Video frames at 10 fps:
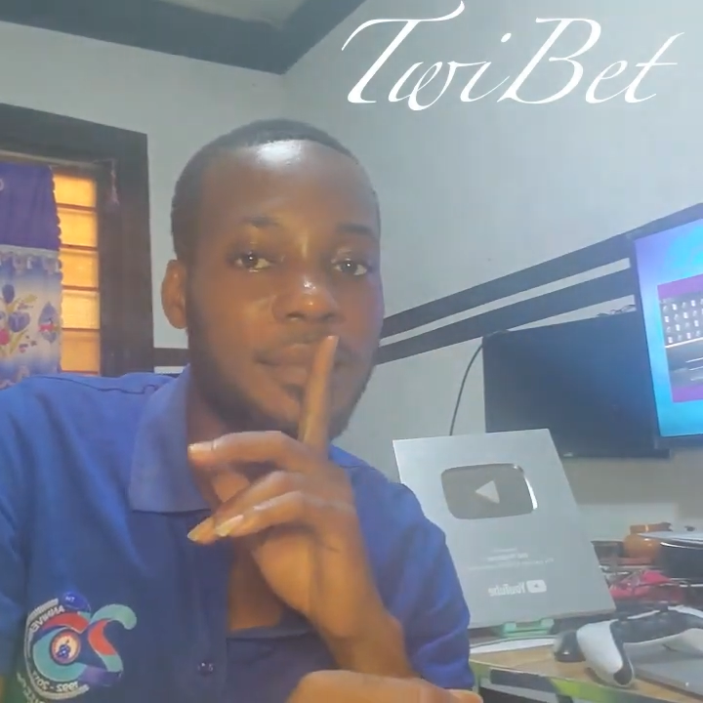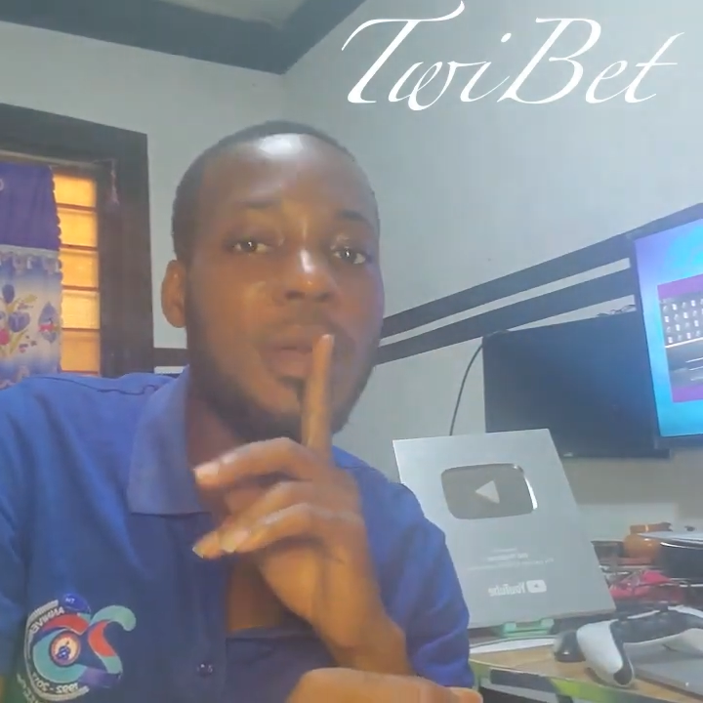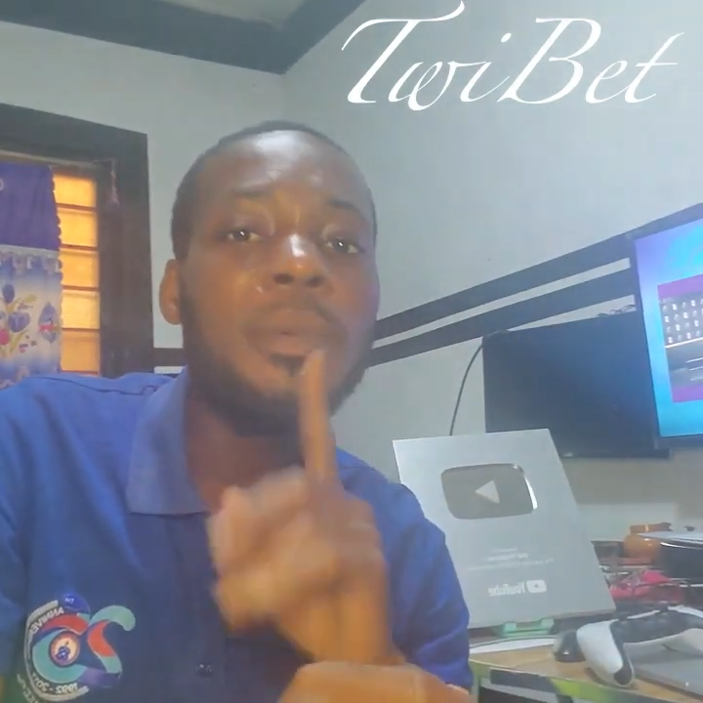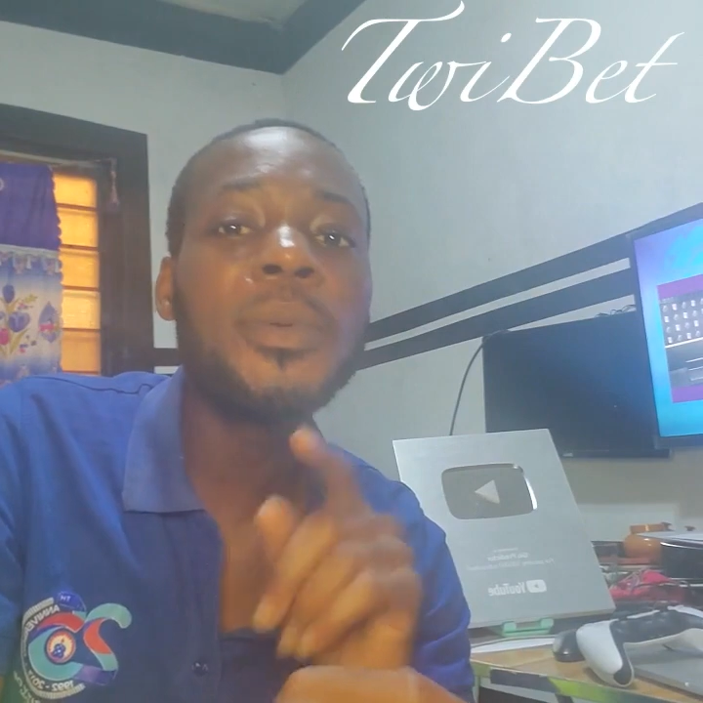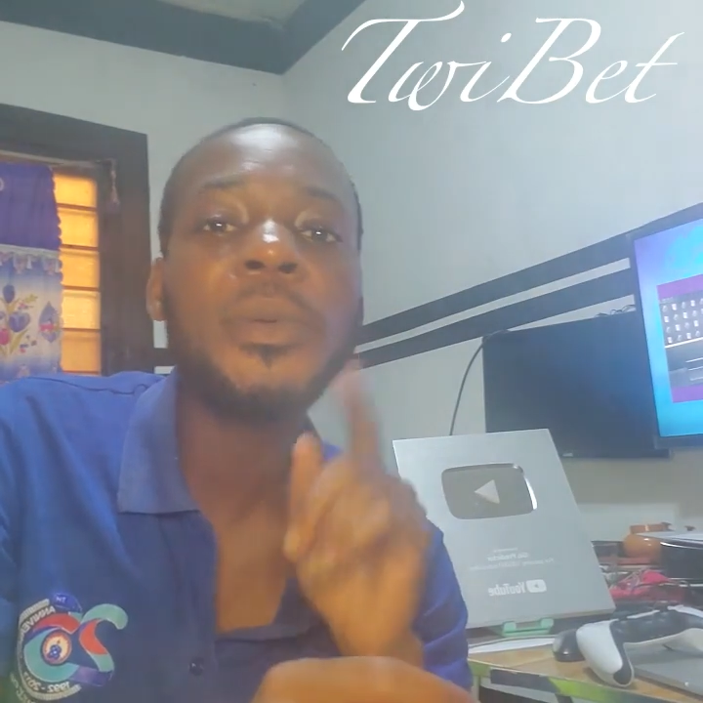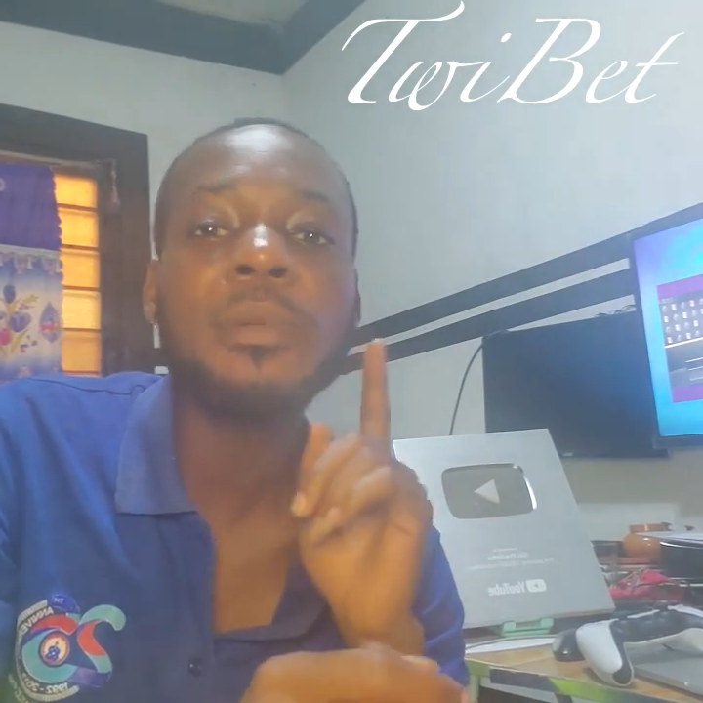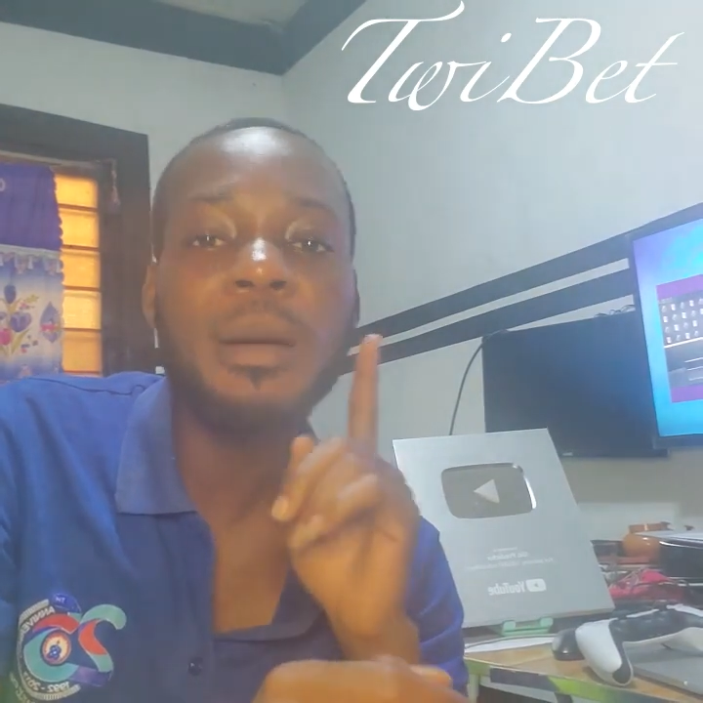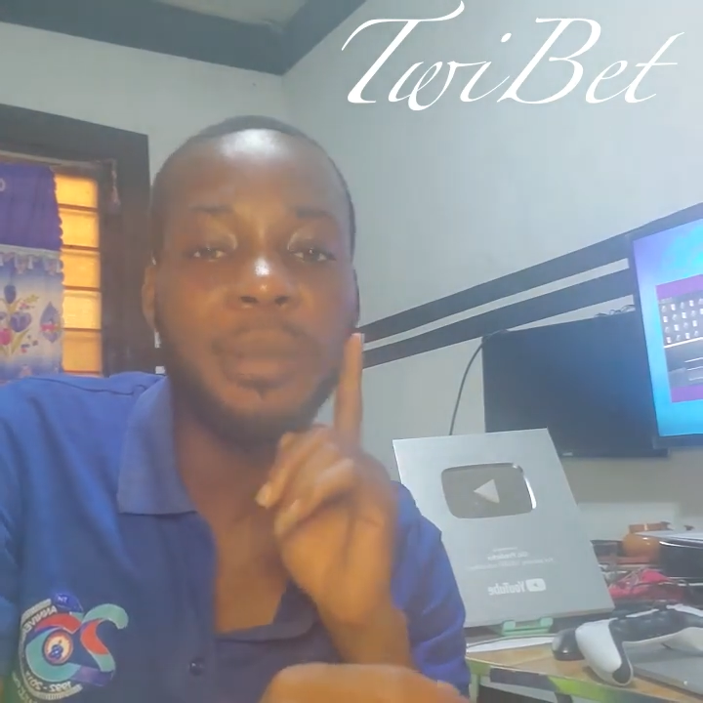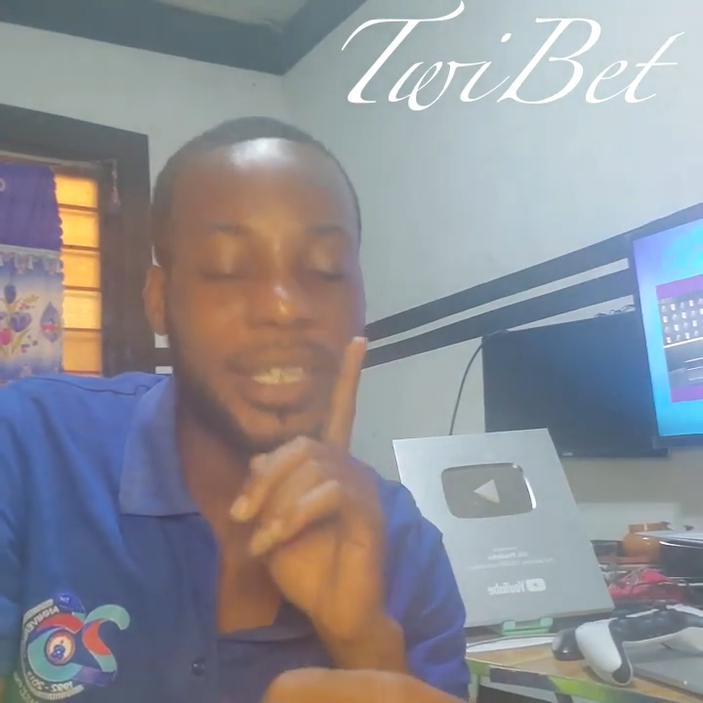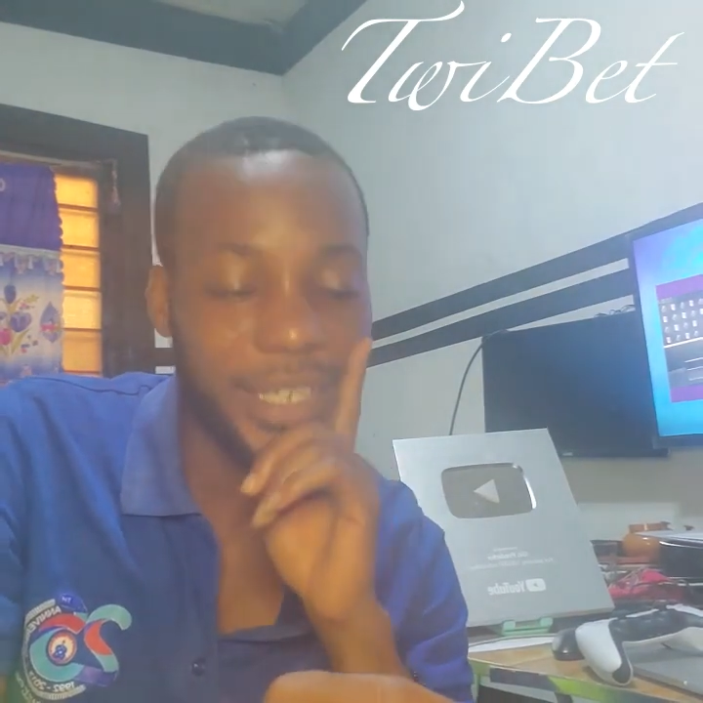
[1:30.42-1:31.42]
Maybe you should
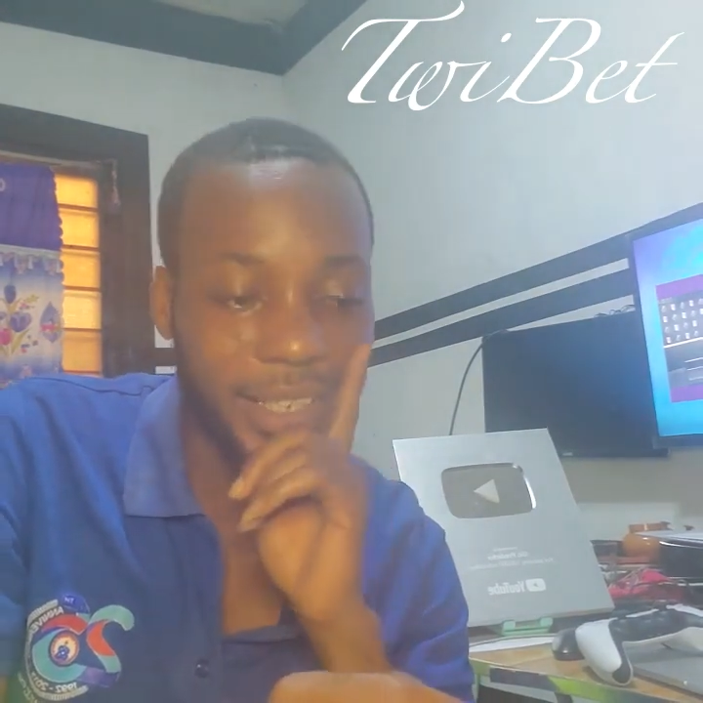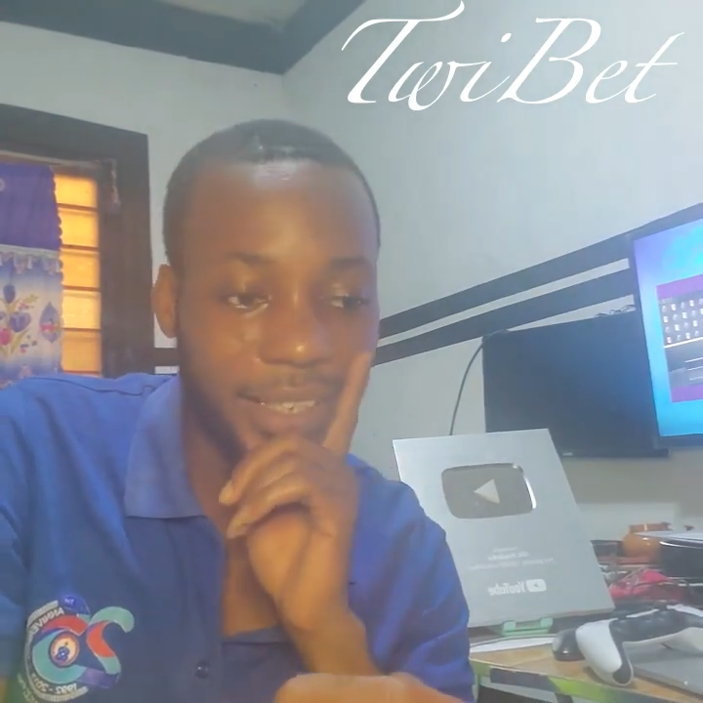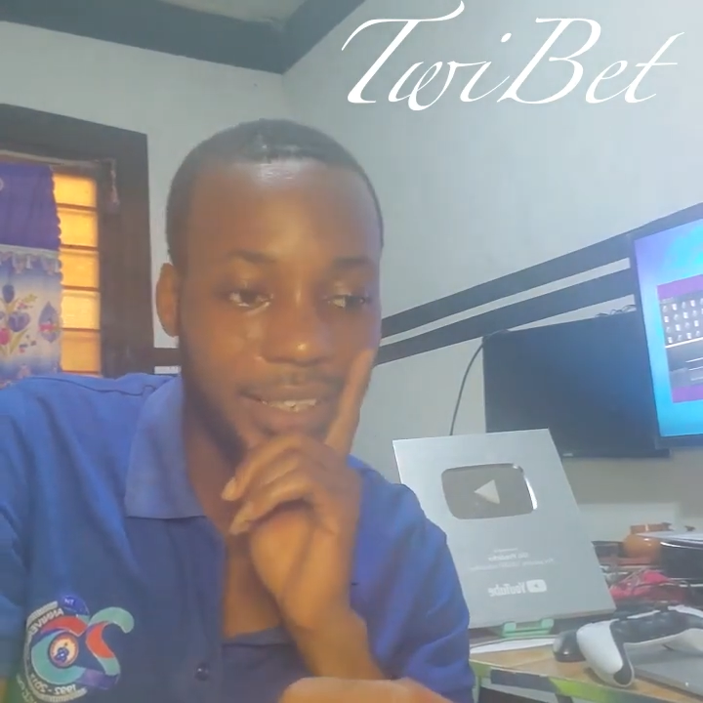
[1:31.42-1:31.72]
my